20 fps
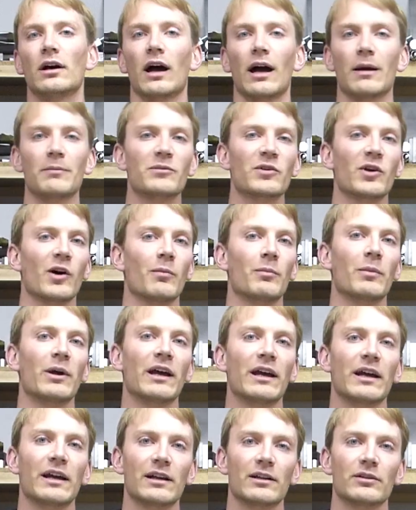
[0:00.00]
I'm Tom
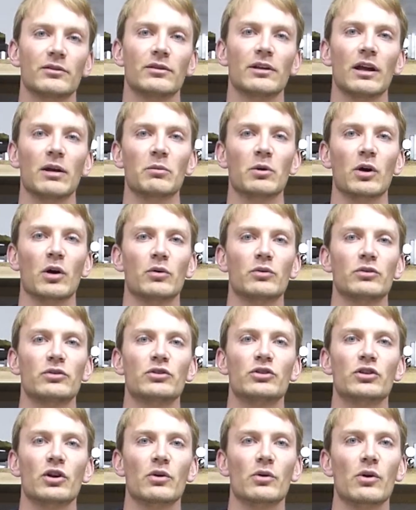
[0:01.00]
and today I'm going
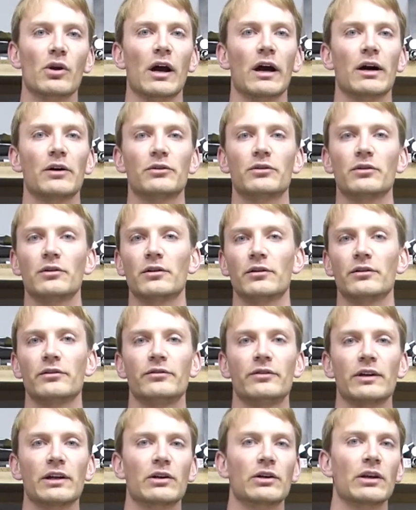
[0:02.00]
to show you how to
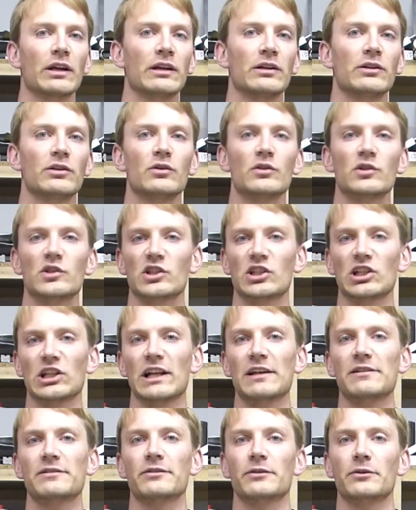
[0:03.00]
configure and use
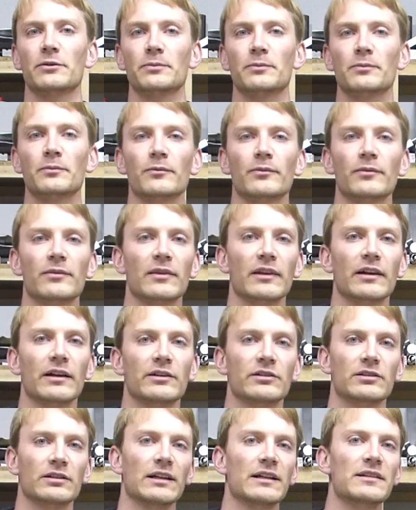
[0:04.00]
Slic3r.
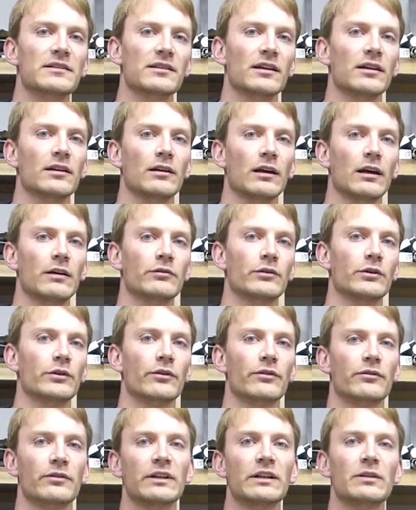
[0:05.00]
So let's say you have your
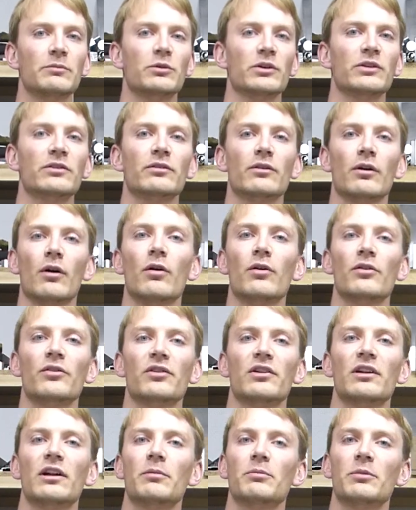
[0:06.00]
3D printer all
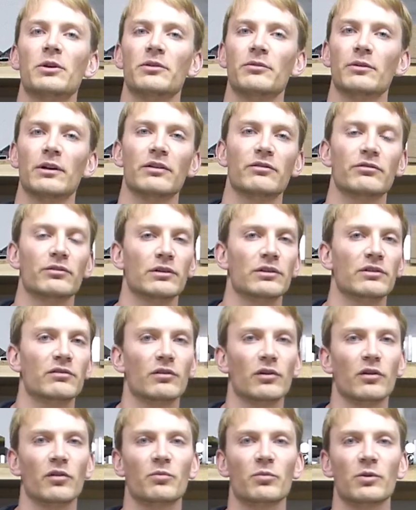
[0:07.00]
set up and ready for its
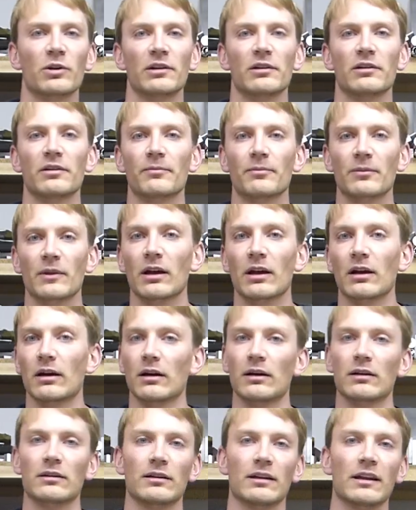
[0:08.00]
first print.
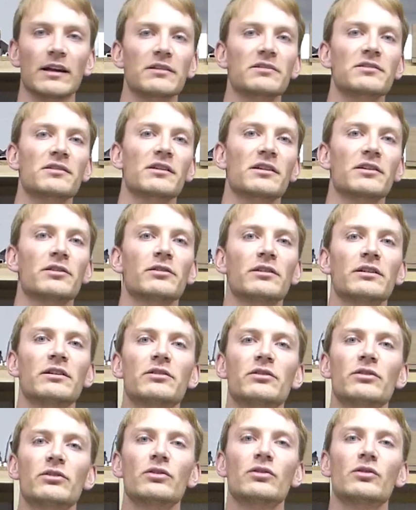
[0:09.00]
Uh, the last thing you'll
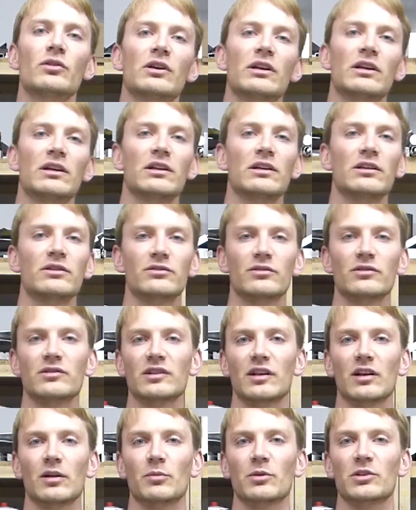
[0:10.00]
need to do is to
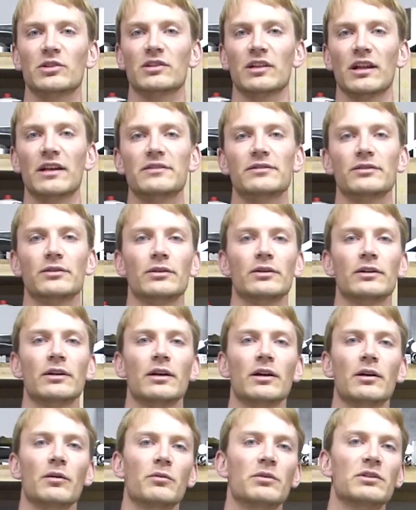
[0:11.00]
set up a slicer,
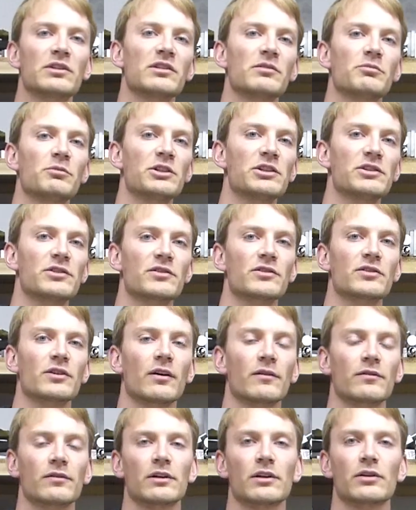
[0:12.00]
which is a piece of
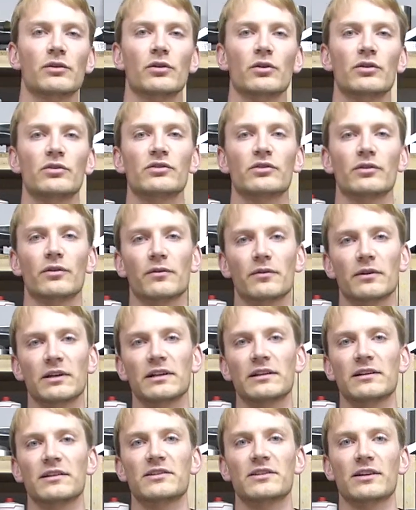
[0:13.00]
software that turns your
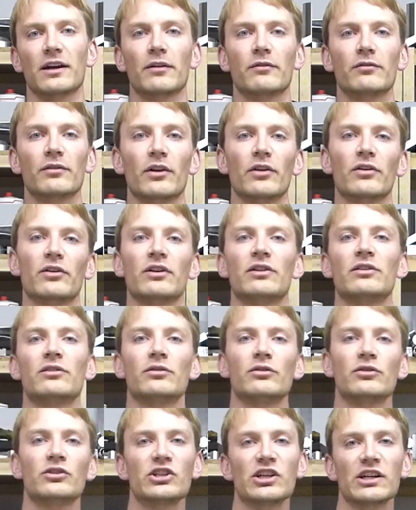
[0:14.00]
3D design files
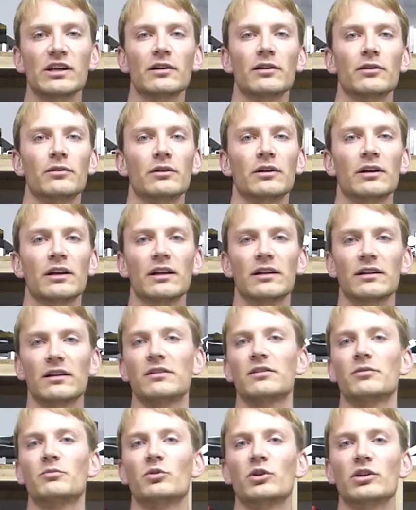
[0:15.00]
into G-code
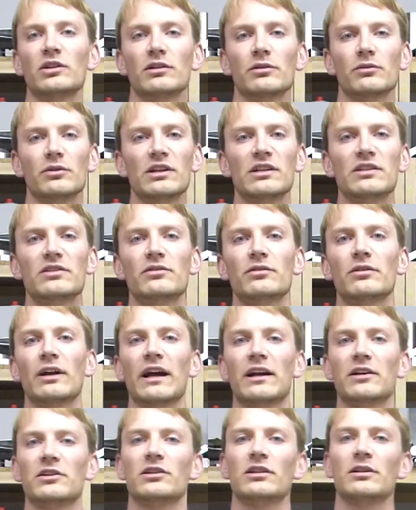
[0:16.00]
that the printer reads to
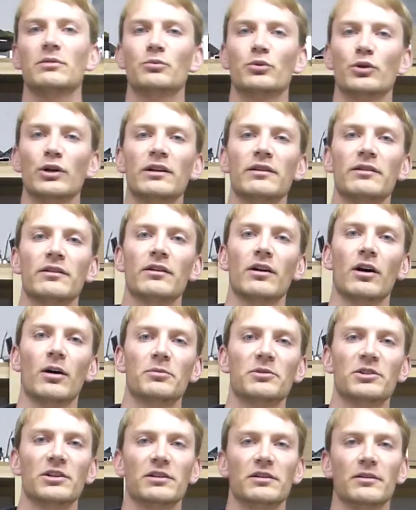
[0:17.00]
actually print the
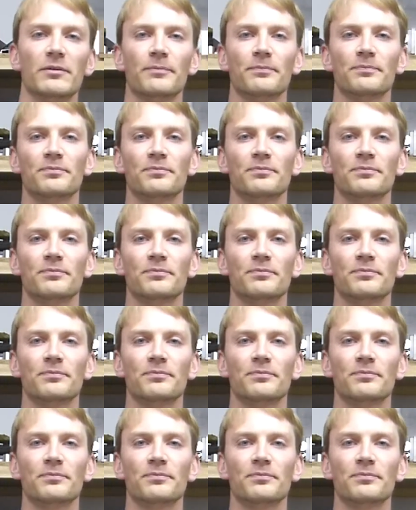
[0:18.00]
object.